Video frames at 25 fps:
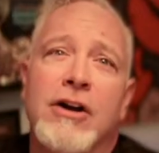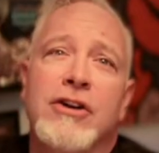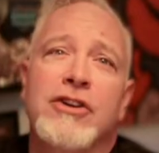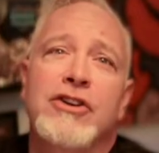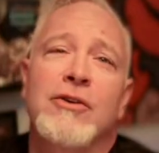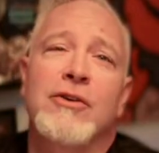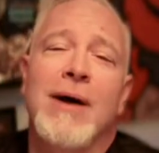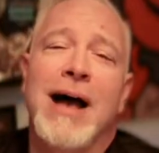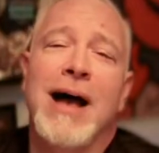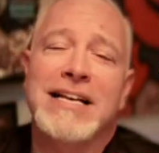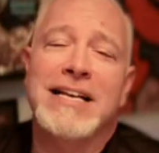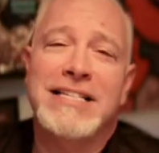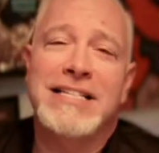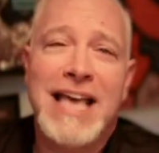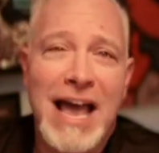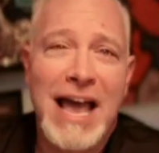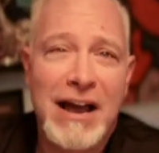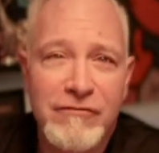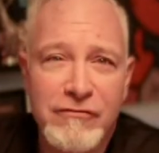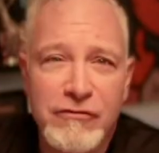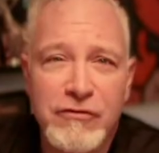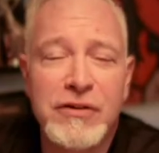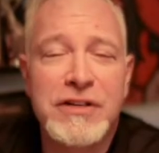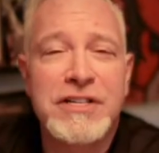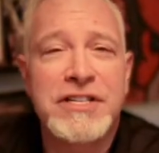you ask
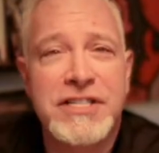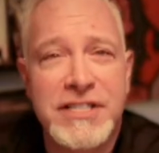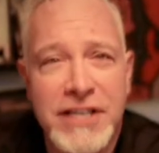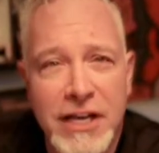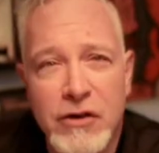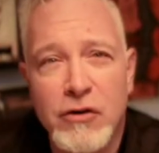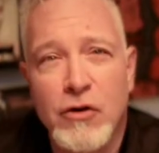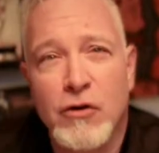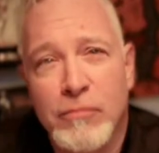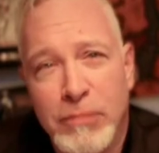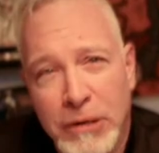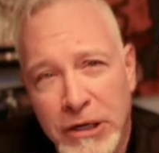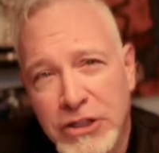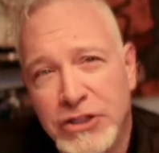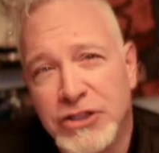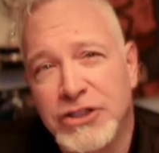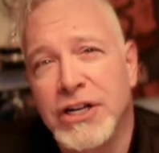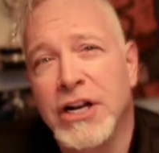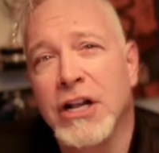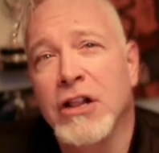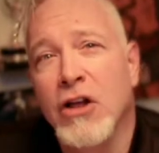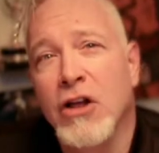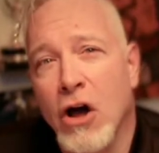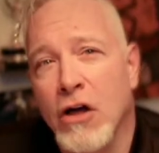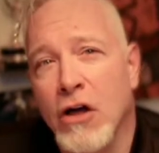every single person
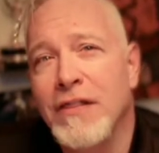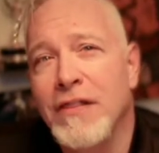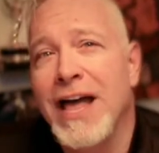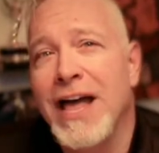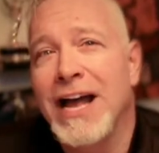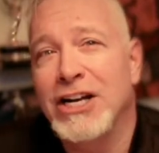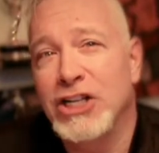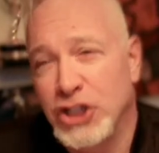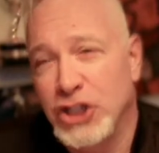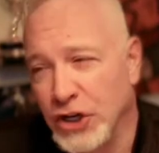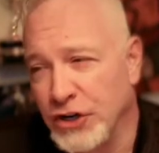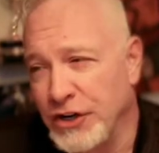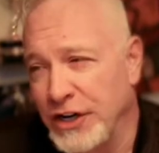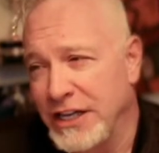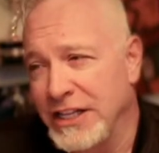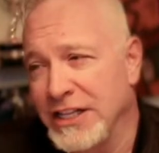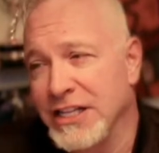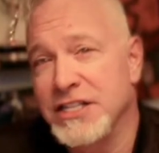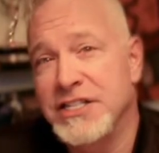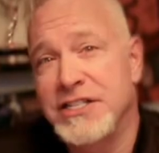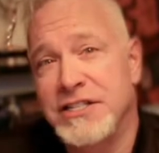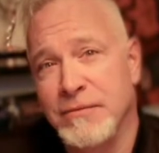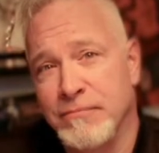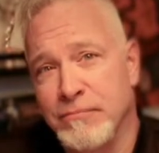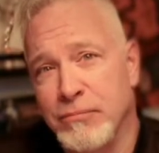along that journey this
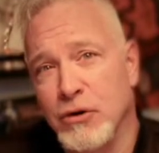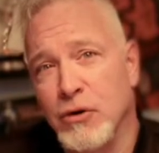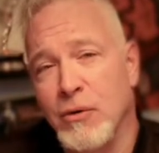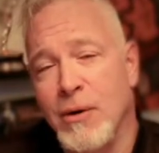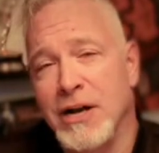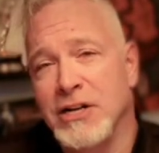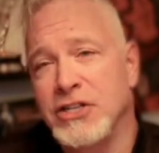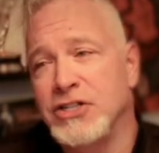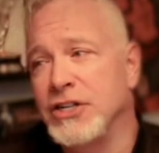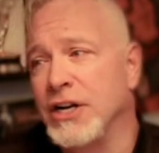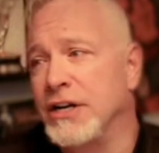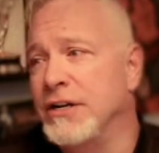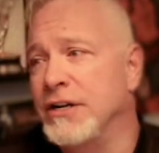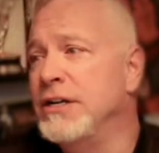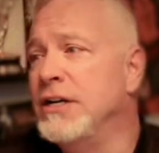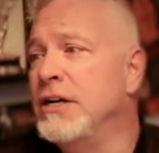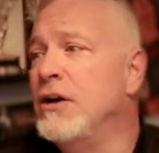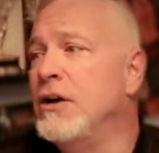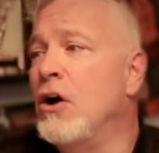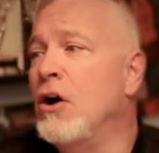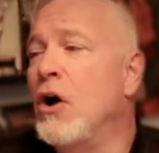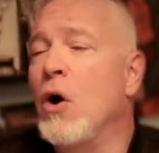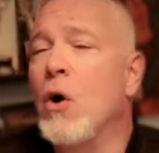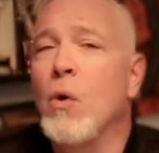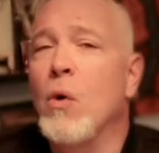simple question:
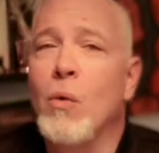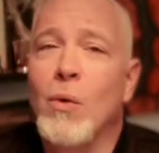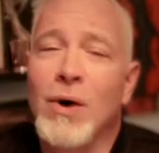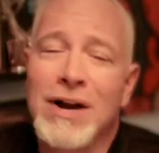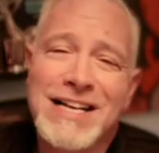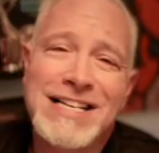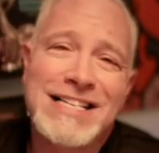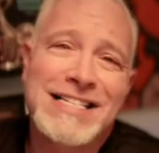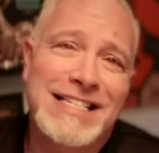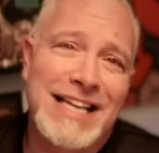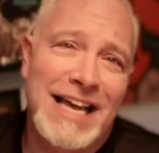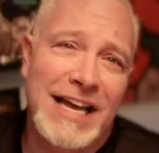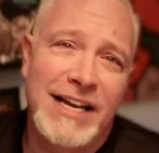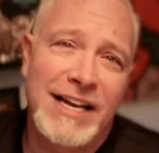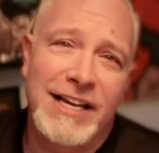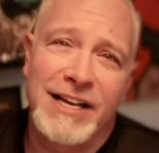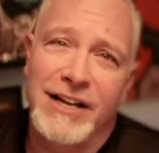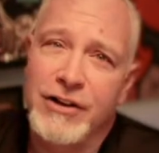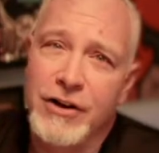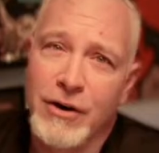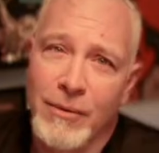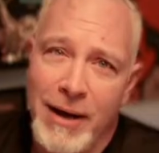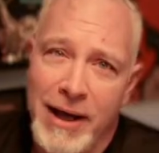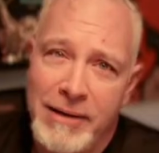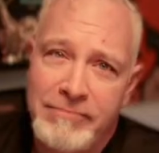what is standing in
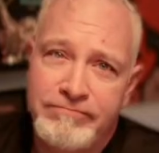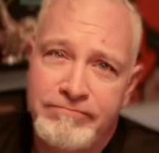your way?